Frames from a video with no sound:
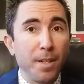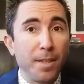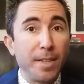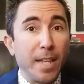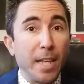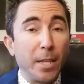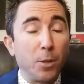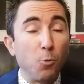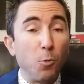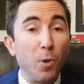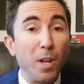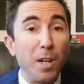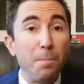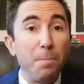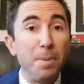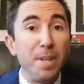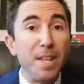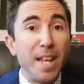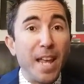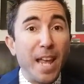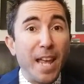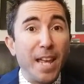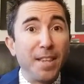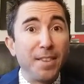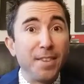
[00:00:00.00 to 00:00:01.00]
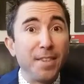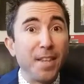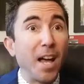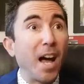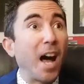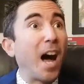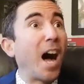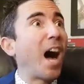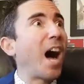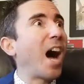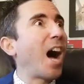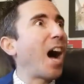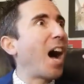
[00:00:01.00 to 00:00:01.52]
that will be an
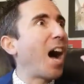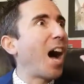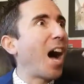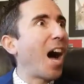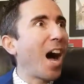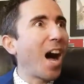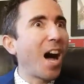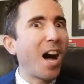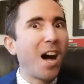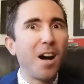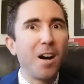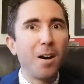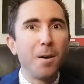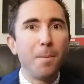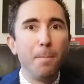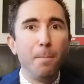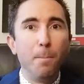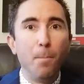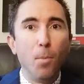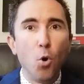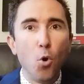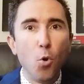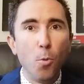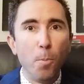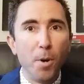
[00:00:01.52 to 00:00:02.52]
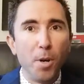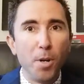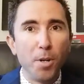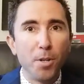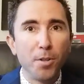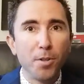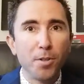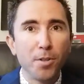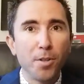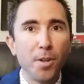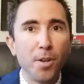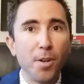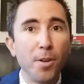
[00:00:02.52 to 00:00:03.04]
aha moment